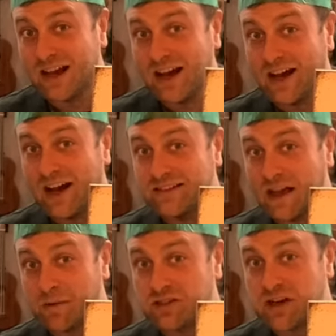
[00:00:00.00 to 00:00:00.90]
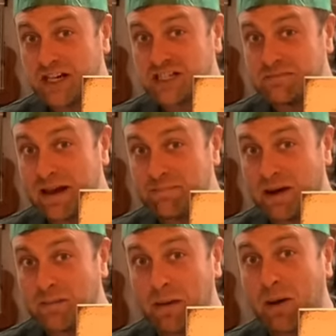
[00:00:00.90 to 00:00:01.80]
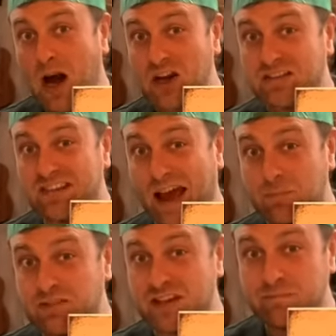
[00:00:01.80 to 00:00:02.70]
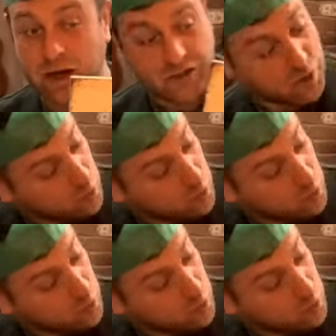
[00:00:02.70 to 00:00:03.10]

a demonstration made by my partner Tamsin, burned